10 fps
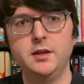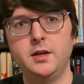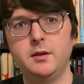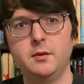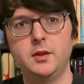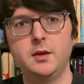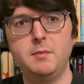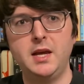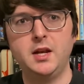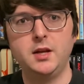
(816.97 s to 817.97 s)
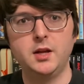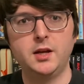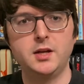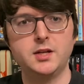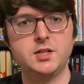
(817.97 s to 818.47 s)
They made a
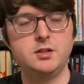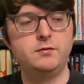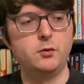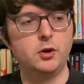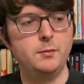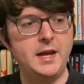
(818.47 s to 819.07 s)
nice deal for him,